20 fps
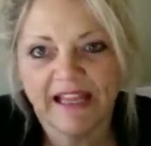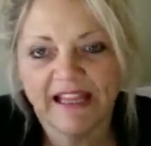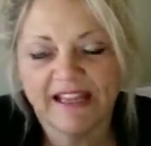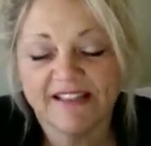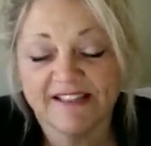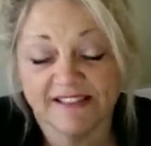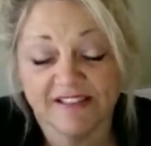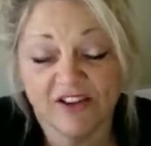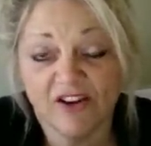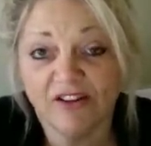
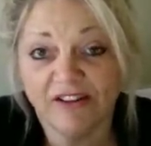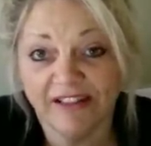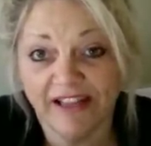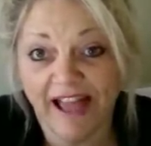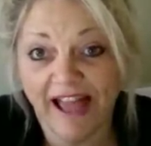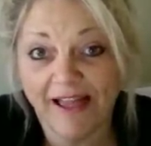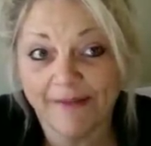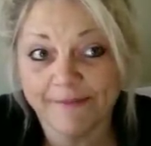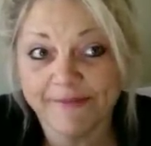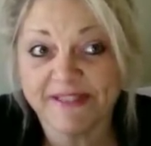It's gone
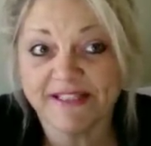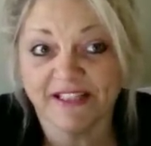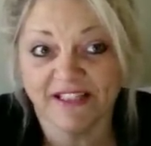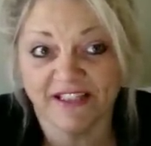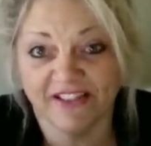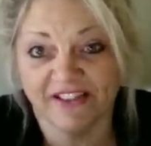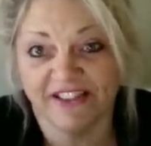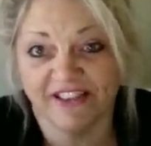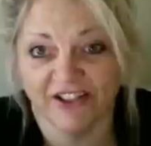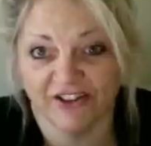
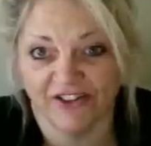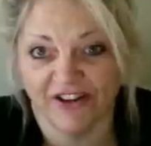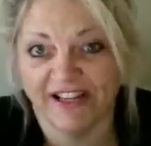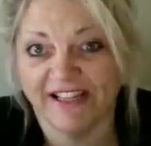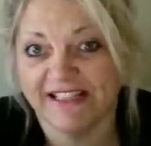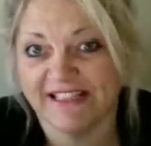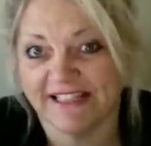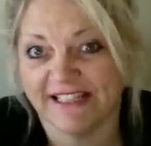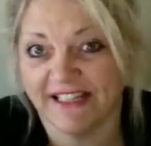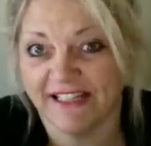absolutely
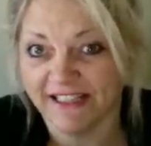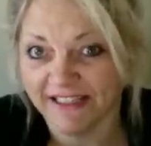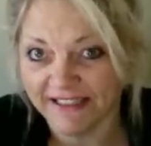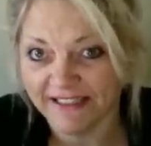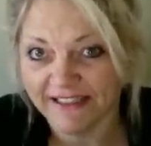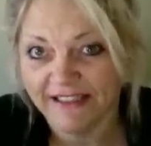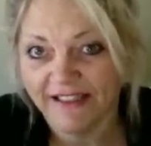crazy.